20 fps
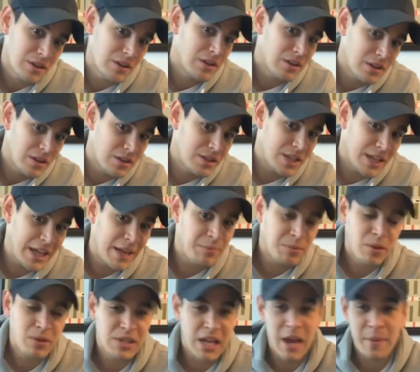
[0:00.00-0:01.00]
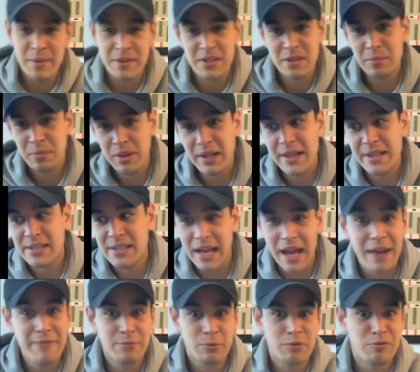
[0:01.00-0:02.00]
to keep those habits in place
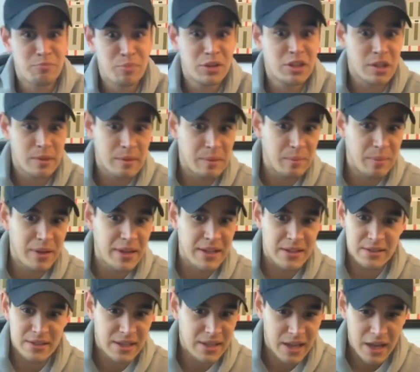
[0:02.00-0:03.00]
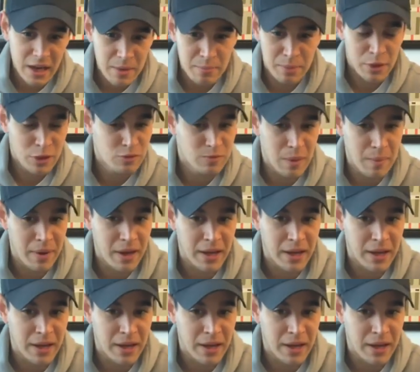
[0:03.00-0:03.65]
after we've put them in place. It kind of blows my mind.